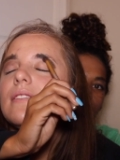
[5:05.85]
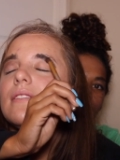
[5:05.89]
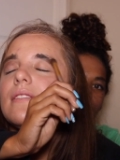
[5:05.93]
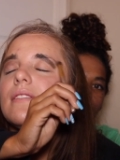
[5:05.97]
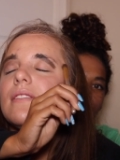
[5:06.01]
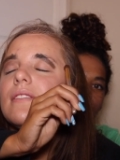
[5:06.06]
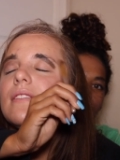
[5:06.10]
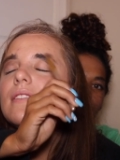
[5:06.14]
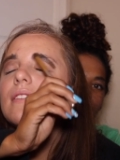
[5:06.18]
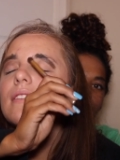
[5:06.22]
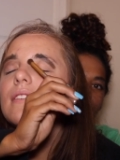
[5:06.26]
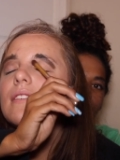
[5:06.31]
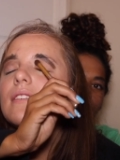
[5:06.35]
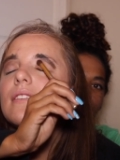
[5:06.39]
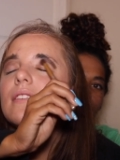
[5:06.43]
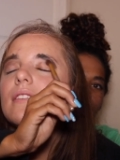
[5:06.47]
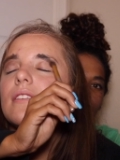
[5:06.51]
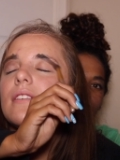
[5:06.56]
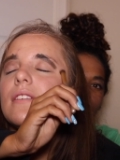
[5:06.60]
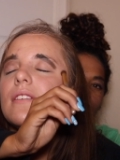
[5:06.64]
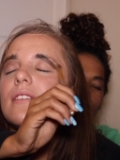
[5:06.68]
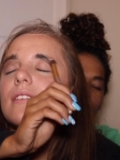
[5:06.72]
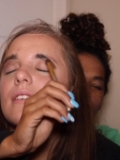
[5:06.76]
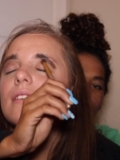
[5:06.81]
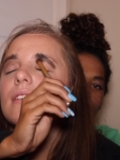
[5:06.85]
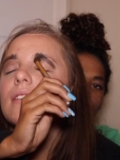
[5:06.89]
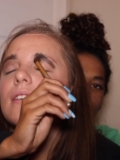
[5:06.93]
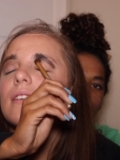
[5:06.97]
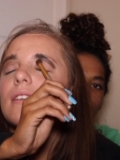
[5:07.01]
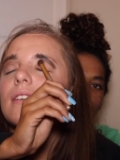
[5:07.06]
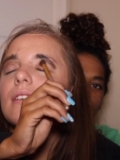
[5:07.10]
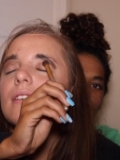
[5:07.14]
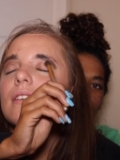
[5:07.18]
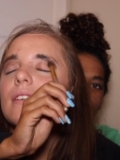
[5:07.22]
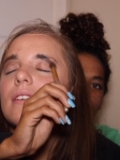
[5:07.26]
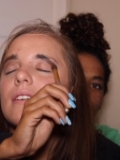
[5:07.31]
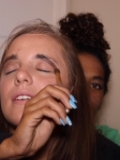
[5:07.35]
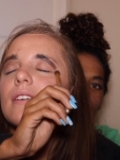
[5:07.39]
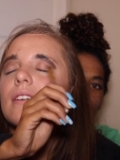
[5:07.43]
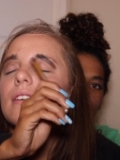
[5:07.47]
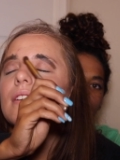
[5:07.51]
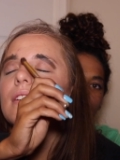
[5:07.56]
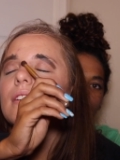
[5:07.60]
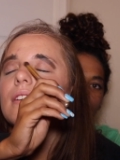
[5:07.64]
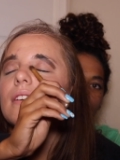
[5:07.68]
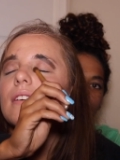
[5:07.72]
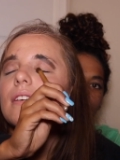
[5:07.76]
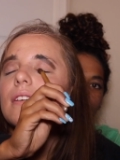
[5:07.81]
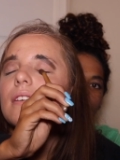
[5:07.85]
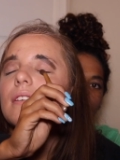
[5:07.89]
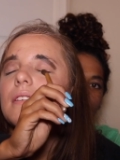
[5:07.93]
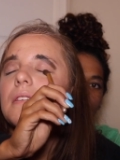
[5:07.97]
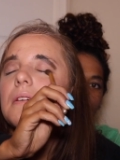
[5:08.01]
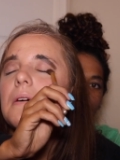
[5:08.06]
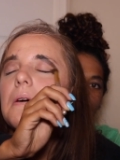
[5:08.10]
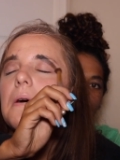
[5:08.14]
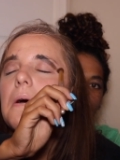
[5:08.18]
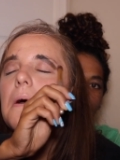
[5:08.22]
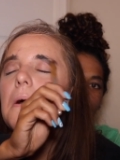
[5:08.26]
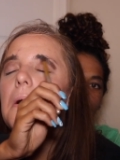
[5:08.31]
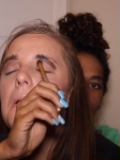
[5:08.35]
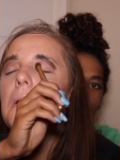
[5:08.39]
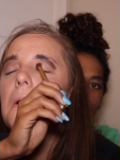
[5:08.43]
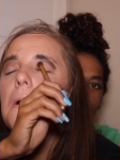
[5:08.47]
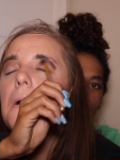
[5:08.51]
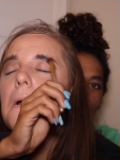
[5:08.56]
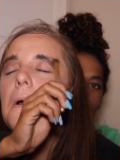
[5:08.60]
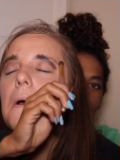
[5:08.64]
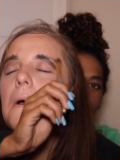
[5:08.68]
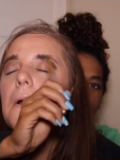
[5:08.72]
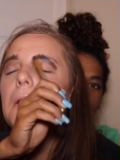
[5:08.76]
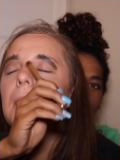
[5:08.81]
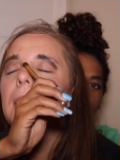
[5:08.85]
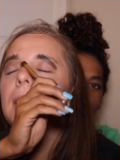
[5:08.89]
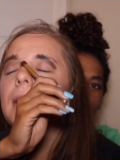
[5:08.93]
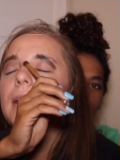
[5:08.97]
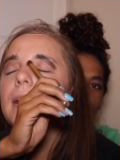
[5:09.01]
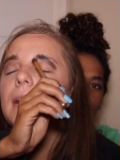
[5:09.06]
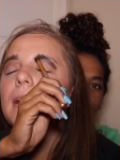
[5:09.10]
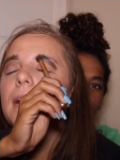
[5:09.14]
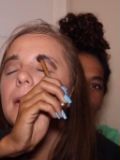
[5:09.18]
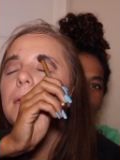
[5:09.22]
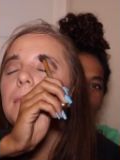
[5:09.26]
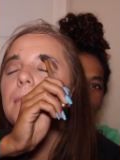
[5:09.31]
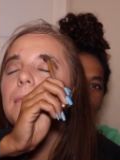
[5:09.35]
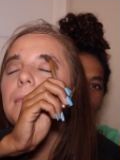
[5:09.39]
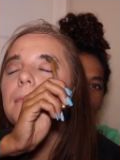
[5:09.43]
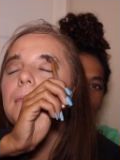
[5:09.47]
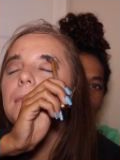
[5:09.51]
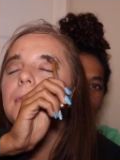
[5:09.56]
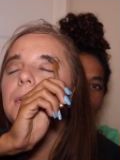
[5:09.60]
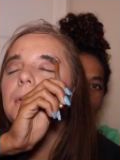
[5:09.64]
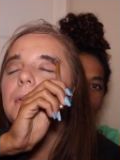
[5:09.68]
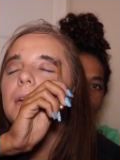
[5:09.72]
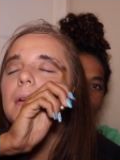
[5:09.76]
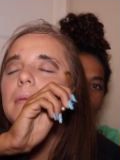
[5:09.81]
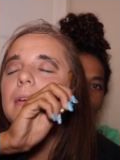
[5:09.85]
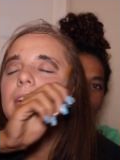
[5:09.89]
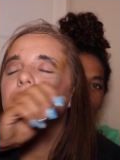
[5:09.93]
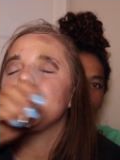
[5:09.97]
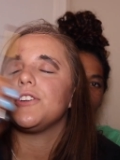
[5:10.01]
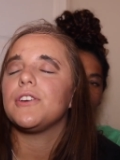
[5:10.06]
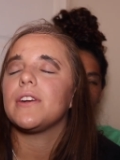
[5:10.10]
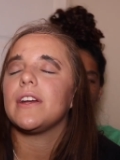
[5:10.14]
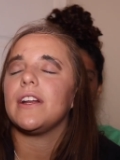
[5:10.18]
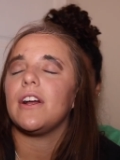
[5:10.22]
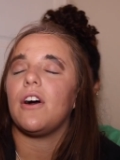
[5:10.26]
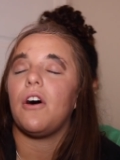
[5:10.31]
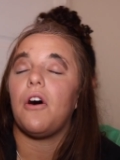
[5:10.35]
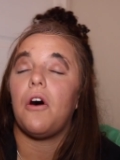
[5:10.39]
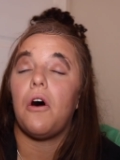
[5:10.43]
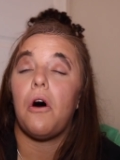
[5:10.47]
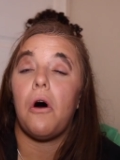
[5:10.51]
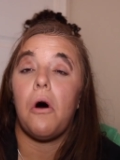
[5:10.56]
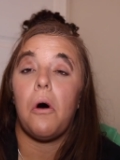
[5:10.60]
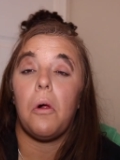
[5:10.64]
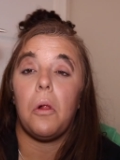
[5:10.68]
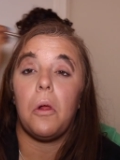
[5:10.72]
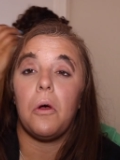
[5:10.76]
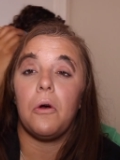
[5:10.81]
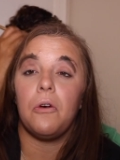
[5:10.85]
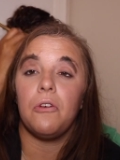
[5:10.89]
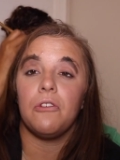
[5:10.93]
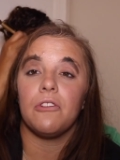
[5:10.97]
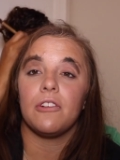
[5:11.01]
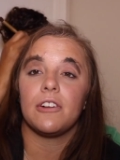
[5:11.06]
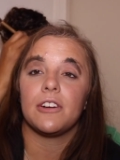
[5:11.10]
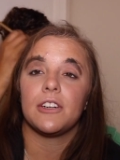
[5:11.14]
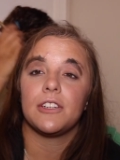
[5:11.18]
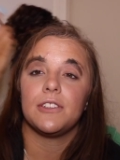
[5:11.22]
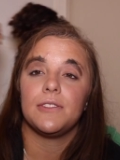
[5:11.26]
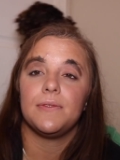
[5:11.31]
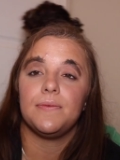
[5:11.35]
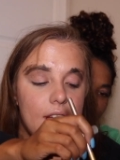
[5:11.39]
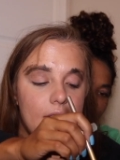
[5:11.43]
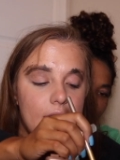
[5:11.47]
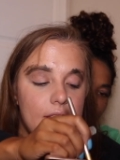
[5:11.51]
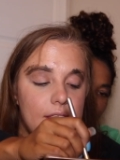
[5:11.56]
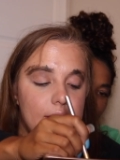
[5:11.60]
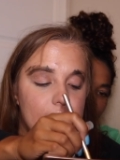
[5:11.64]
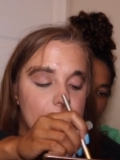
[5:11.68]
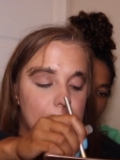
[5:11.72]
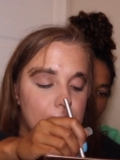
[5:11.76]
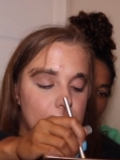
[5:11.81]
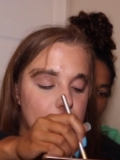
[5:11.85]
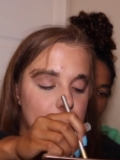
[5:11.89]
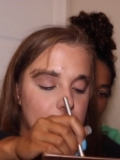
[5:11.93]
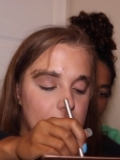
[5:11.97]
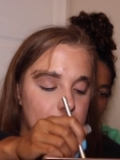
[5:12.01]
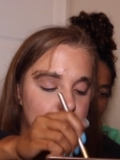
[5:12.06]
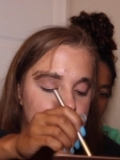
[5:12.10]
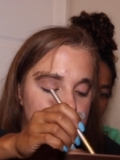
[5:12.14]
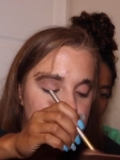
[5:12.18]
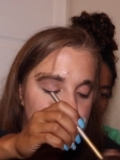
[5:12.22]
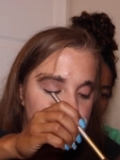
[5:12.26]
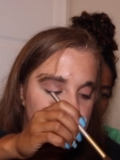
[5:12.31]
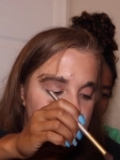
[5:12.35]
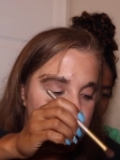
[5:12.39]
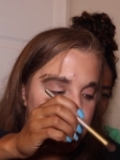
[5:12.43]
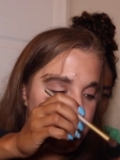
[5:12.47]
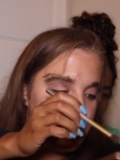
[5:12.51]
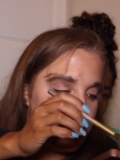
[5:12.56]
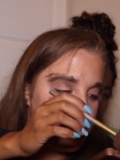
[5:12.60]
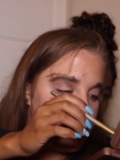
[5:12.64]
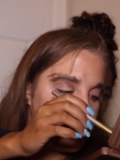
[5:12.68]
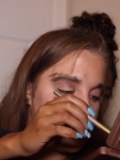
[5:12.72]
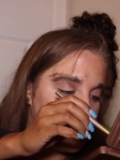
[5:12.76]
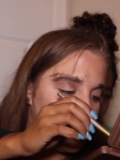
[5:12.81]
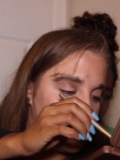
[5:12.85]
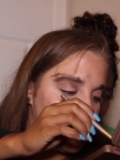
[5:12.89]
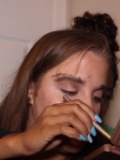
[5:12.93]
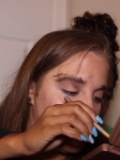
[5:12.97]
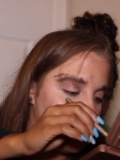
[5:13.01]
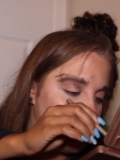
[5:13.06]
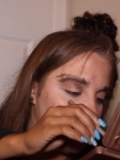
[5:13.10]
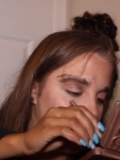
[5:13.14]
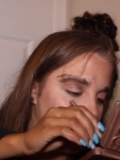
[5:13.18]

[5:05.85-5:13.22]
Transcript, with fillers: doing, so we're just gonna... Yep, you wanna make sure you get it all over. Then we're gonna use